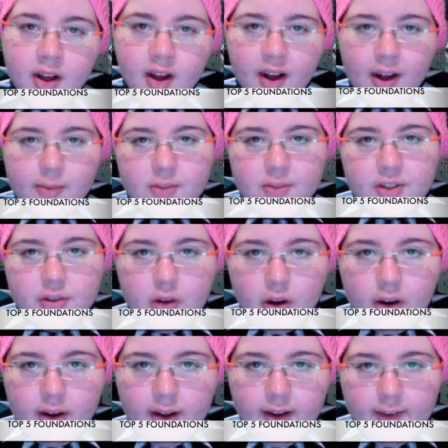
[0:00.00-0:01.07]
I'm
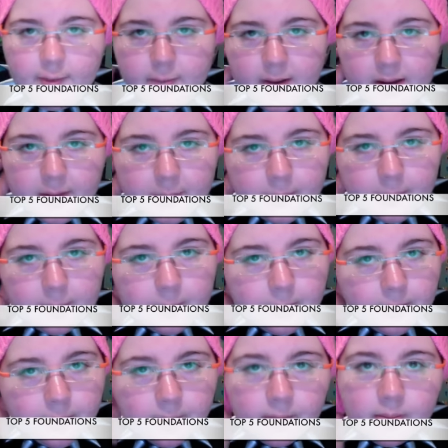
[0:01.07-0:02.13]
sorry I've been
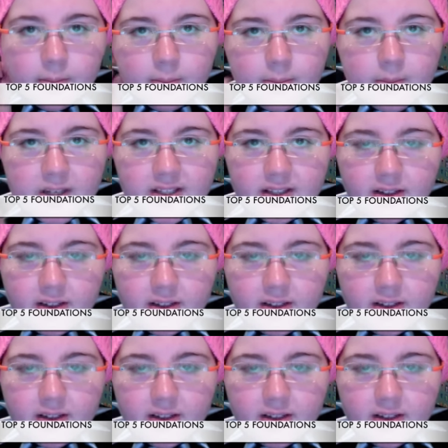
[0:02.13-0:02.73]
missing